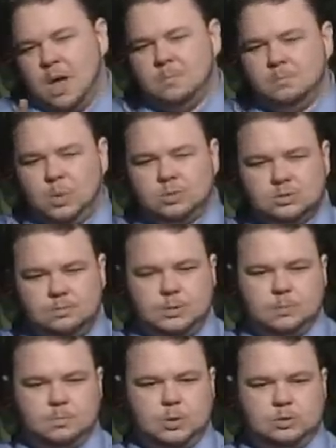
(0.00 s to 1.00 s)
we
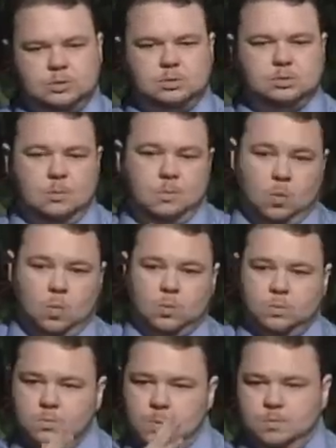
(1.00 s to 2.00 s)
saw about
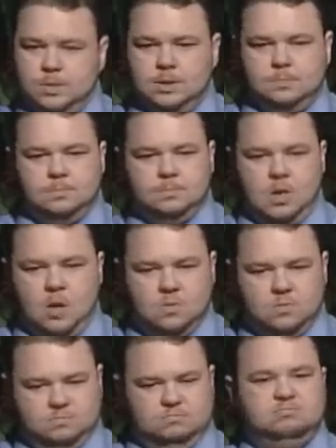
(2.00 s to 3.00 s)

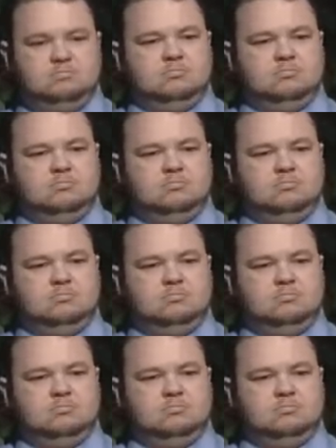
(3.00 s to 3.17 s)
1.7%